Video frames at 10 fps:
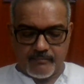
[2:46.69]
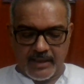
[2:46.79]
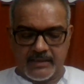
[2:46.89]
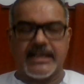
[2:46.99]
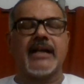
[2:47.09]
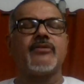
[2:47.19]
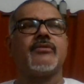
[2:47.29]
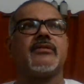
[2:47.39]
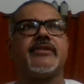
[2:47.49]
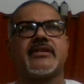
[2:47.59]
Now,
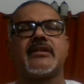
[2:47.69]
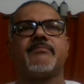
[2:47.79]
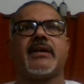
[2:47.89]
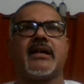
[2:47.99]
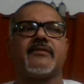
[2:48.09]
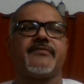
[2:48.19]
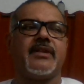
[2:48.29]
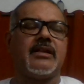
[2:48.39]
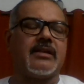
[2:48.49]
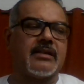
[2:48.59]
Richard
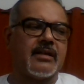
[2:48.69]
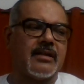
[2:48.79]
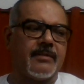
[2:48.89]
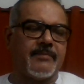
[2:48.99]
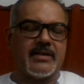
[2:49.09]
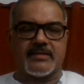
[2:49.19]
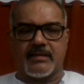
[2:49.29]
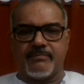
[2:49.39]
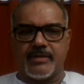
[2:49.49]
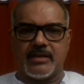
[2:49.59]
Barnfield is
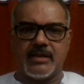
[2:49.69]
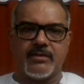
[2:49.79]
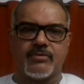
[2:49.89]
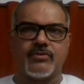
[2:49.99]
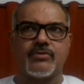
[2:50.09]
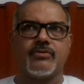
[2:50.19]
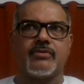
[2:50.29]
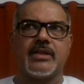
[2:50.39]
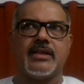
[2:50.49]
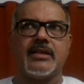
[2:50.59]
somebody who
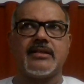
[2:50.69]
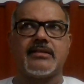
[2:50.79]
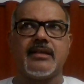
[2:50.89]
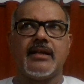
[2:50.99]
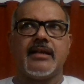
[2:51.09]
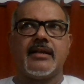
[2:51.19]
is